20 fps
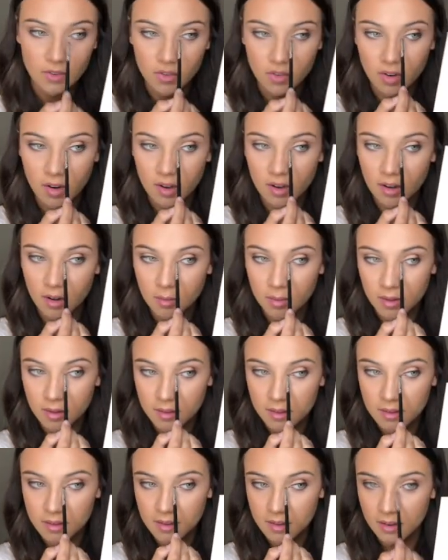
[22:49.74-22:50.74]
Should I upload
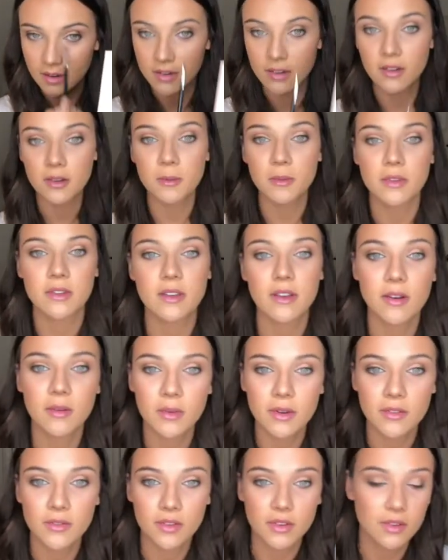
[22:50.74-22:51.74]
this to YouTube and see how
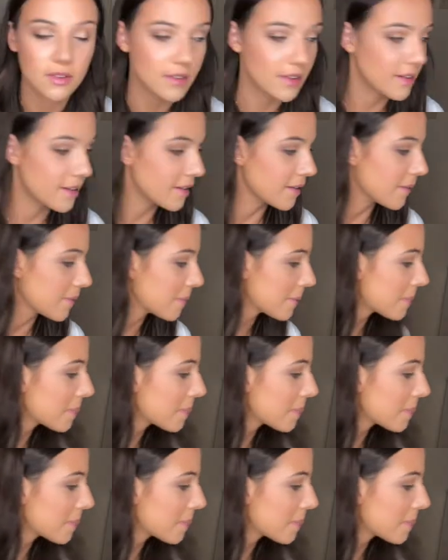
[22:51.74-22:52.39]
many views I get?